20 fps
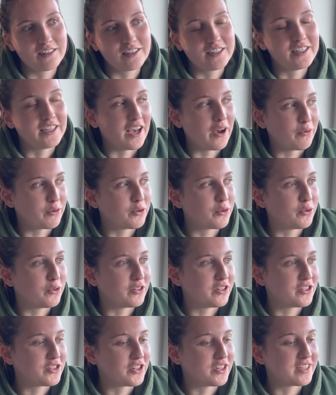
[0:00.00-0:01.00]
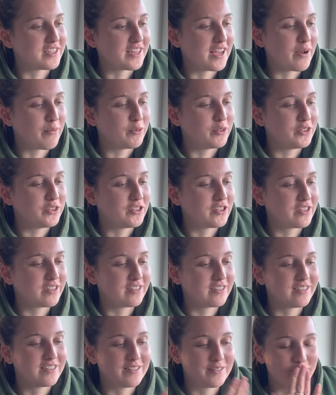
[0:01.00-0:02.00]
Yeah, I would call it a shit sandwich.
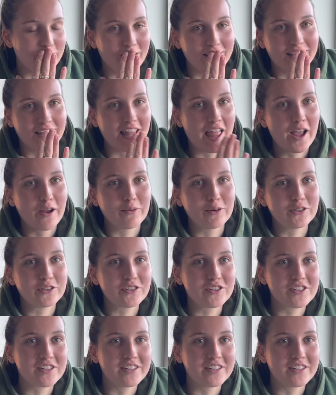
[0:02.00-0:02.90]
Mind the language.